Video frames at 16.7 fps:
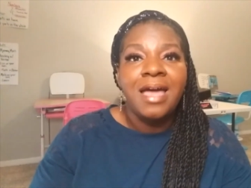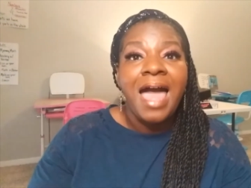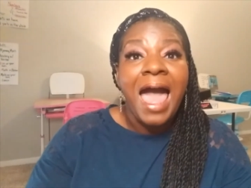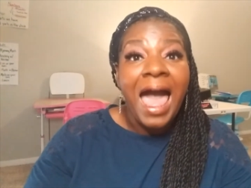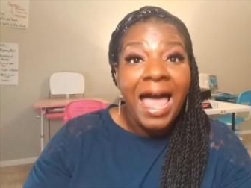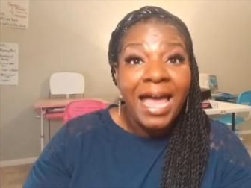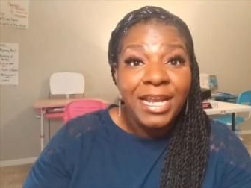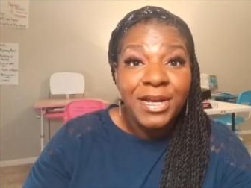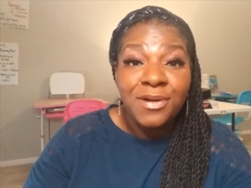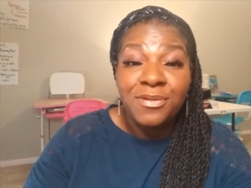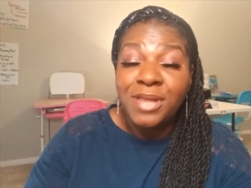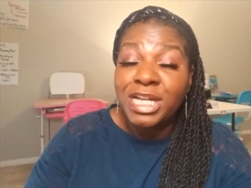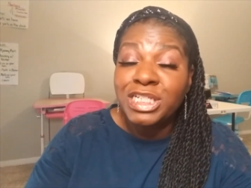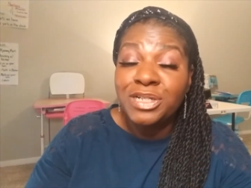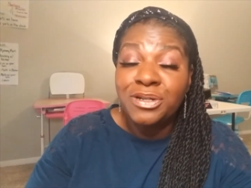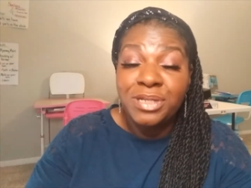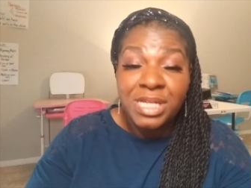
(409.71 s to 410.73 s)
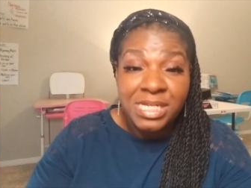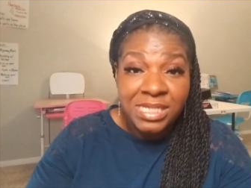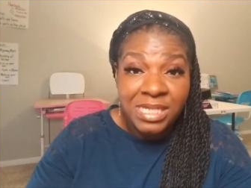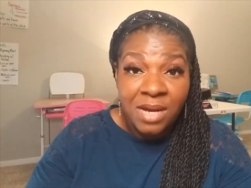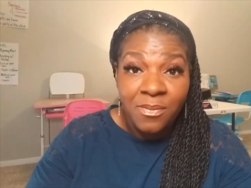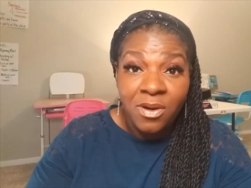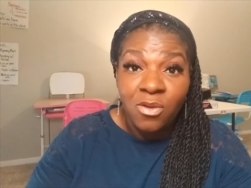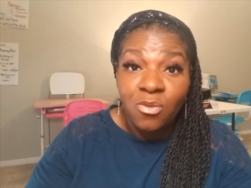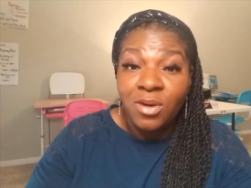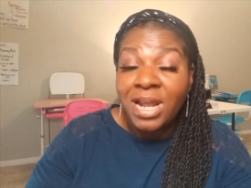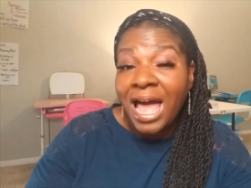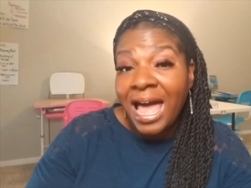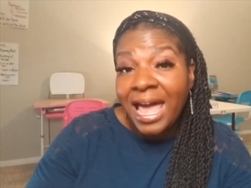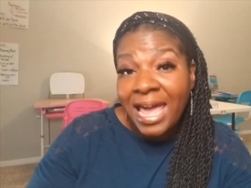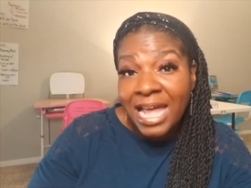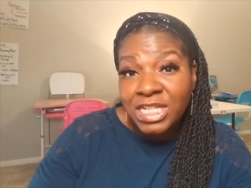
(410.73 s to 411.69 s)
I know that during the summer when
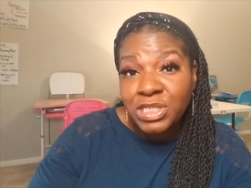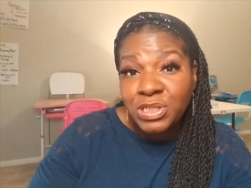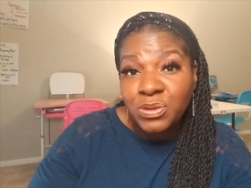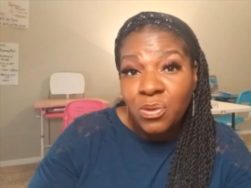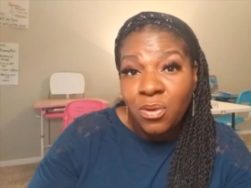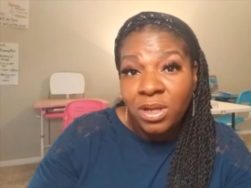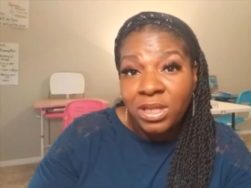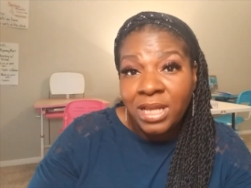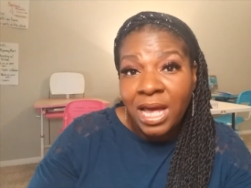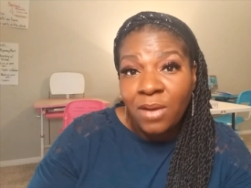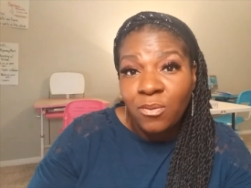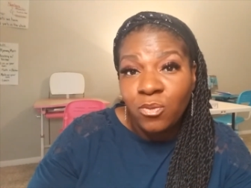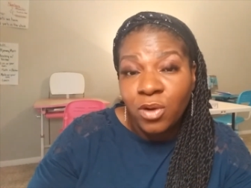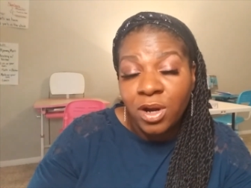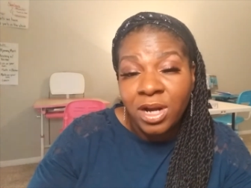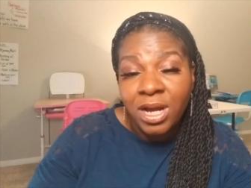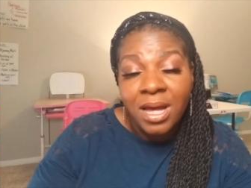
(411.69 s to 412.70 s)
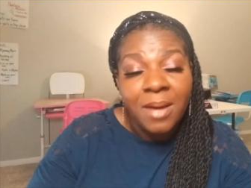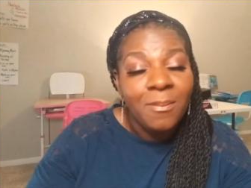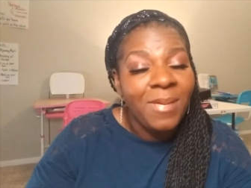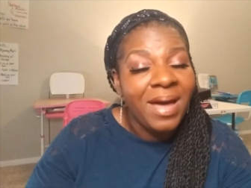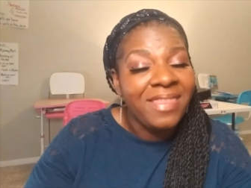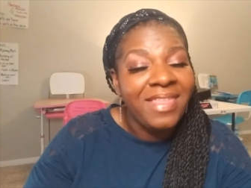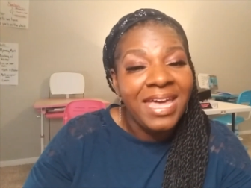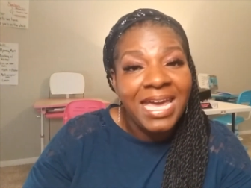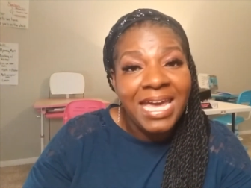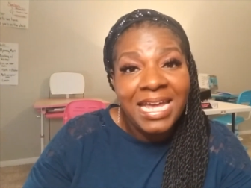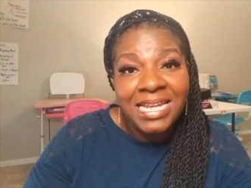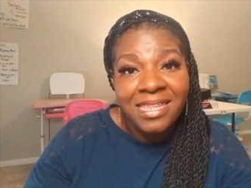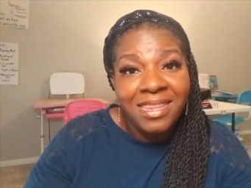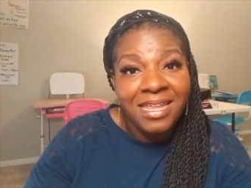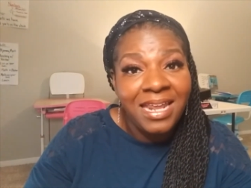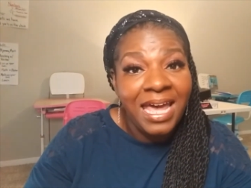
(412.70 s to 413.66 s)
I had to do online work, by the end
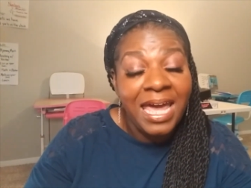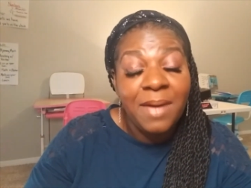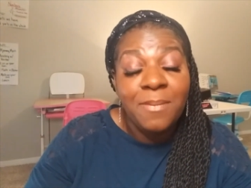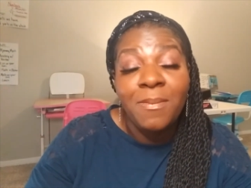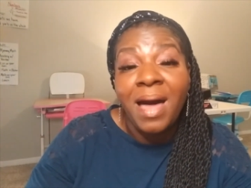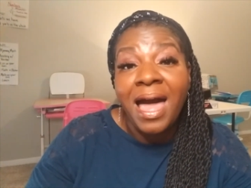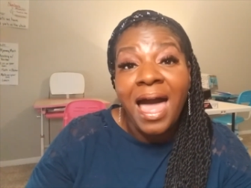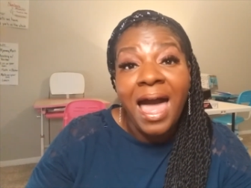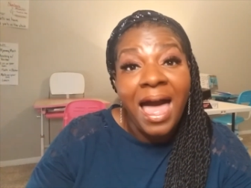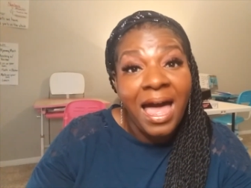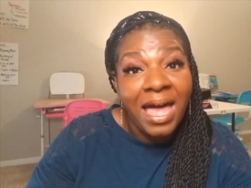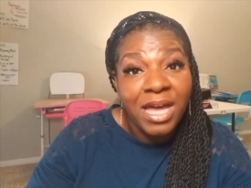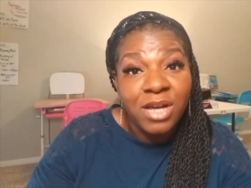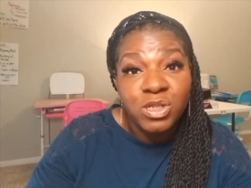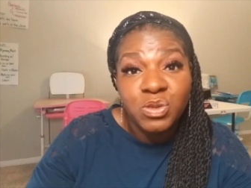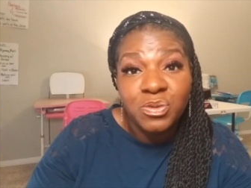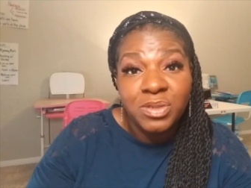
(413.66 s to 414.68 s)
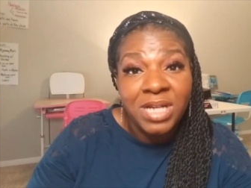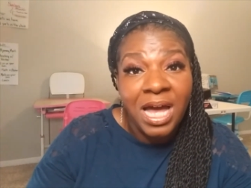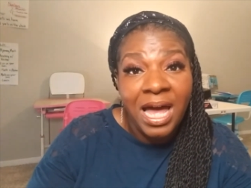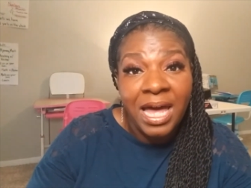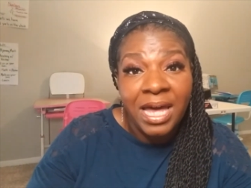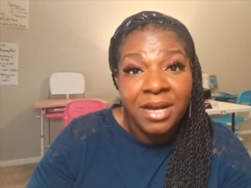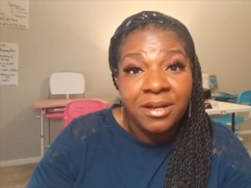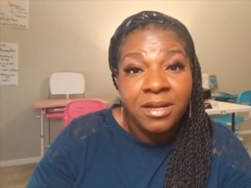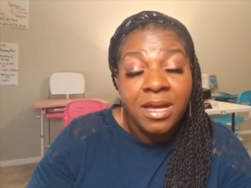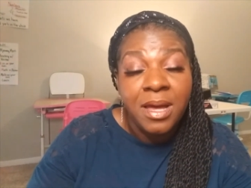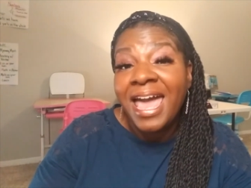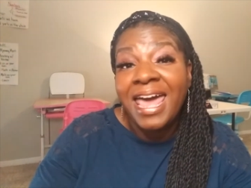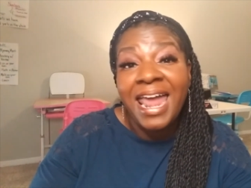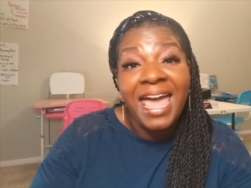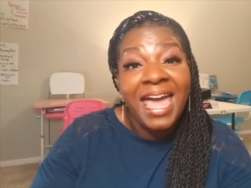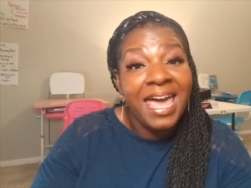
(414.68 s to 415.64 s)
of the day, my eyes were tired
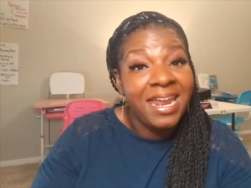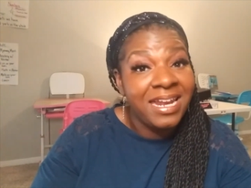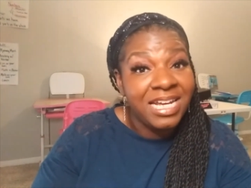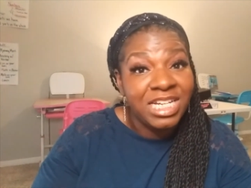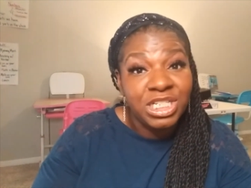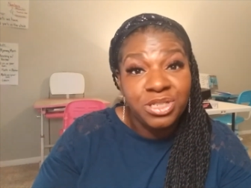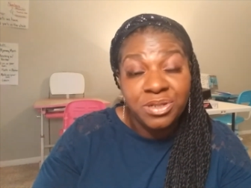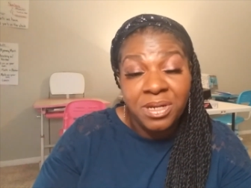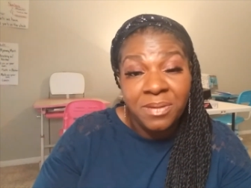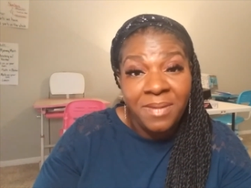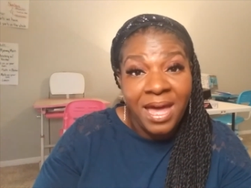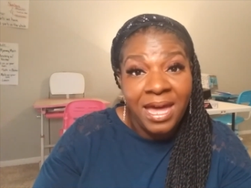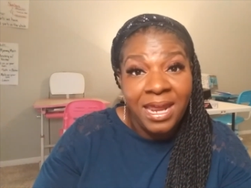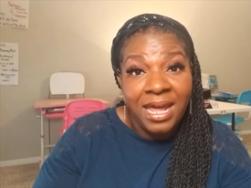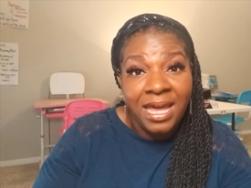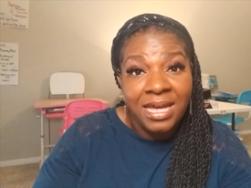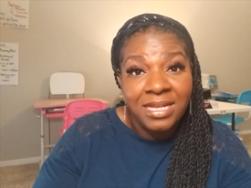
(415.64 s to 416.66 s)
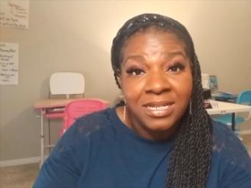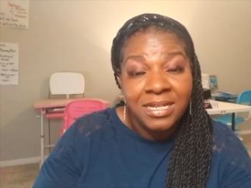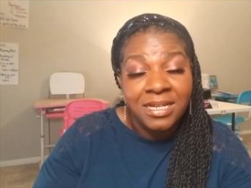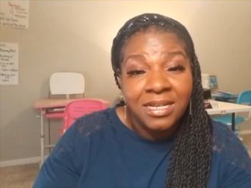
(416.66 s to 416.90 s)
and I had an extreme headache.